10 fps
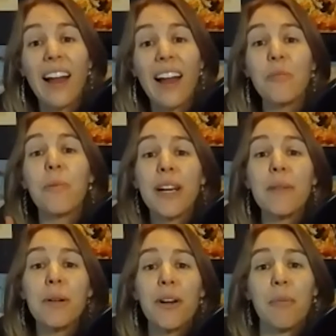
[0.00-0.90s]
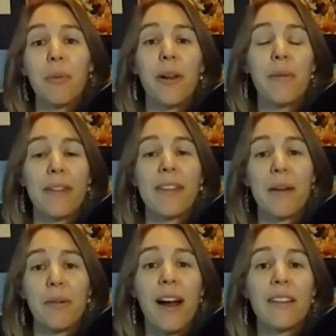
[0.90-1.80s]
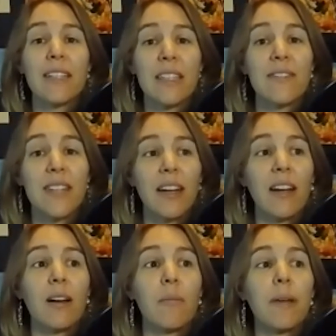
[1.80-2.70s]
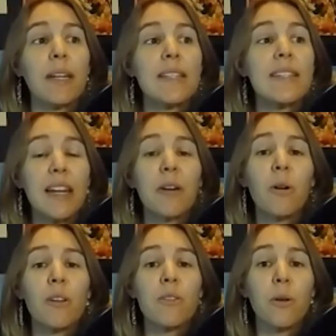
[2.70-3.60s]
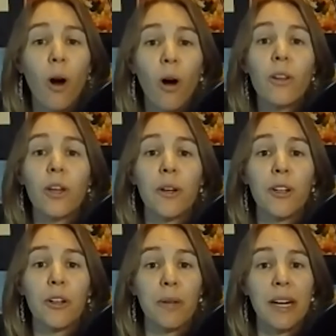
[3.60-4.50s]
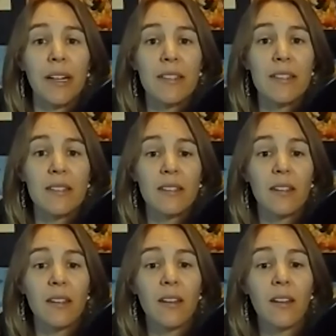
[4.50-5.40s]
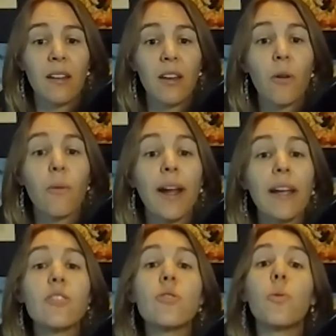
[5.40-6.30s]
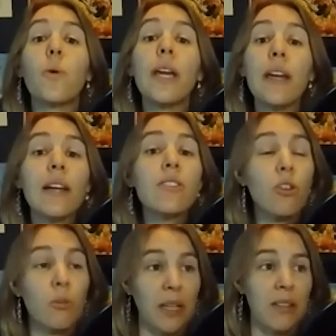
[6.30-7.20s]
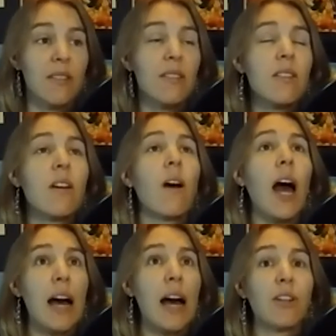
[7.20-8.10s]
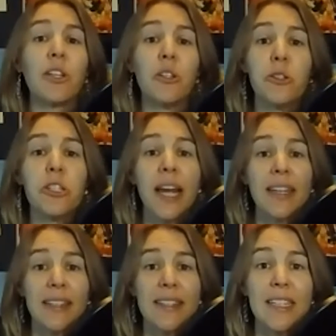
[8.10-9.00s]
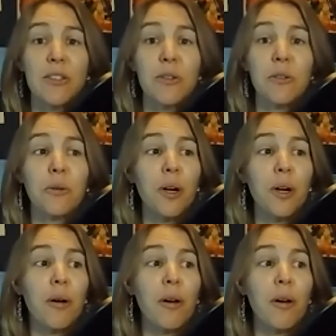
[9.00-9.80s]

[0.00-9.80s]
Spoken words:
And you bring up a great point about that morality of data, because data will also call you on your BS, right? So we as humans have a huge tendency to